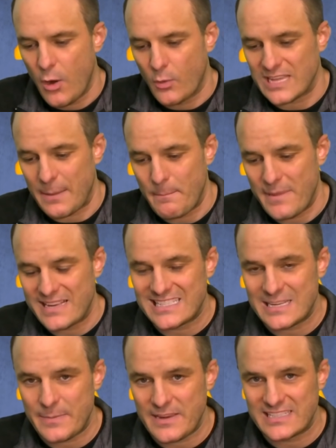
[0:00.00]
Was at
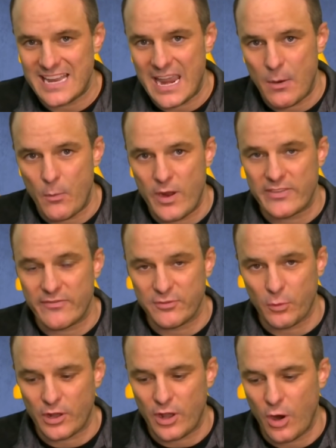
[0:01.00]
Mississippi State with
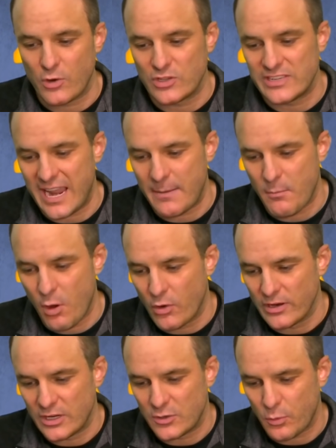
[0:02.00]
Florida coach Dan
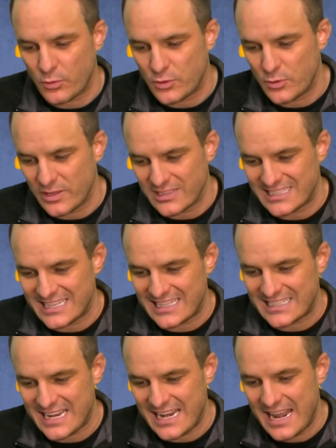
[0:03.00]
Mullen in
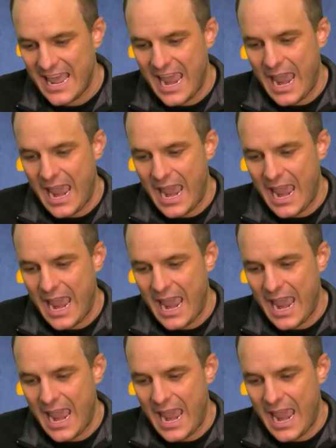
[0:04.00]
2016.